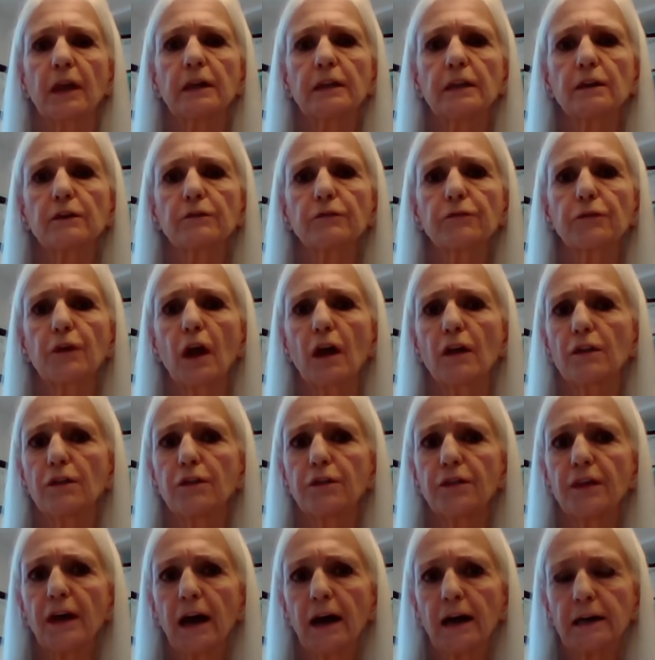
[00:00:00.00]
And if
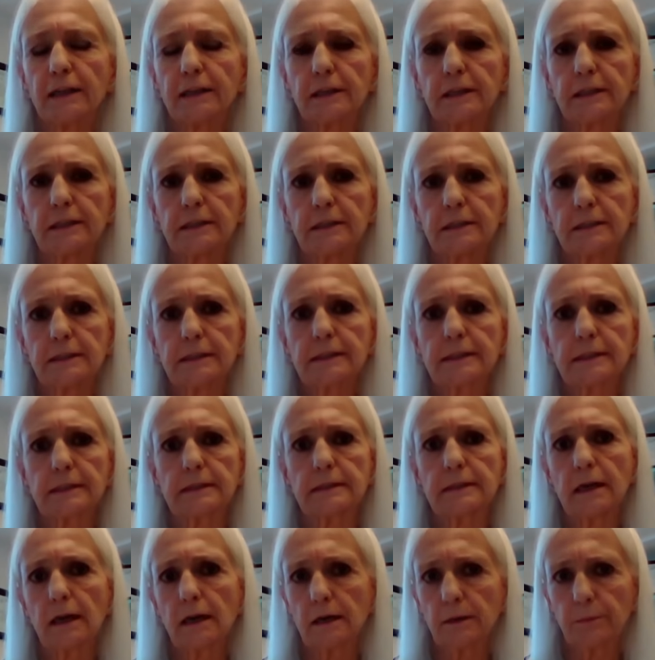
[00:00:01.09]
that is
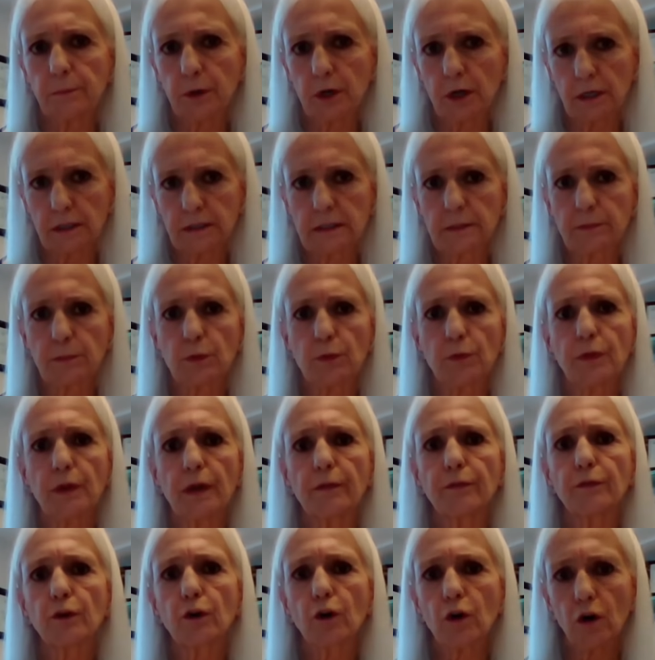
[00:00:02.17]
not possible,
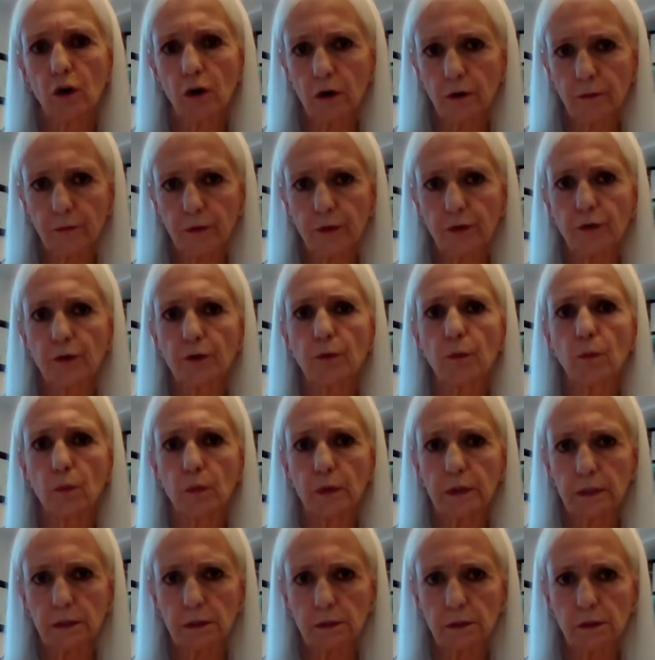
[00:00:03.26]
then the coroner
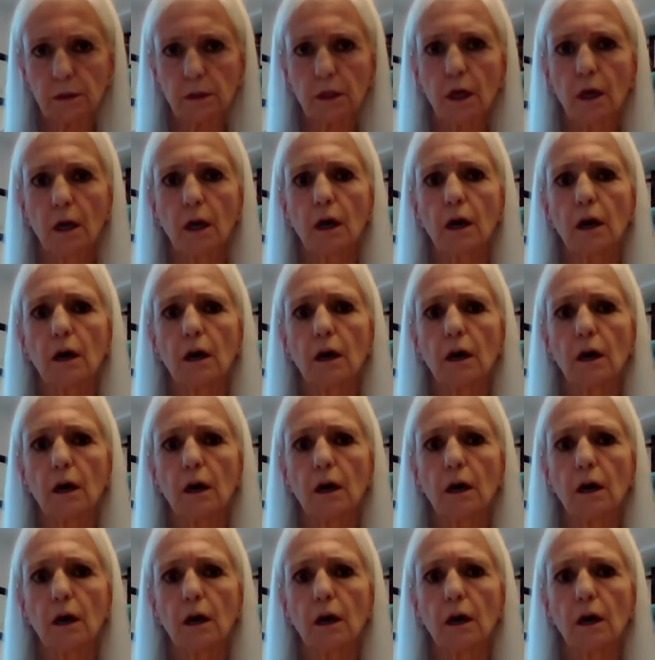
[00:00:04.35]
will